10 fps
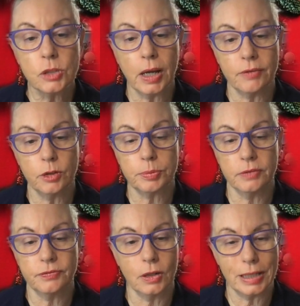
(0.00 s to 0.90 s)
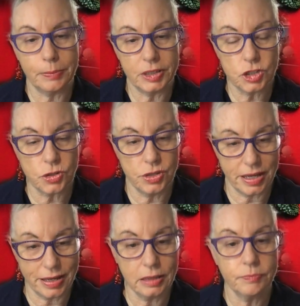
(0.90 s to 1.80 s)
you have your profile image
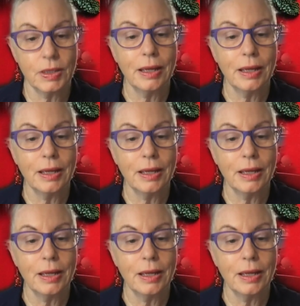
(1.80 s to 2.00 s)
there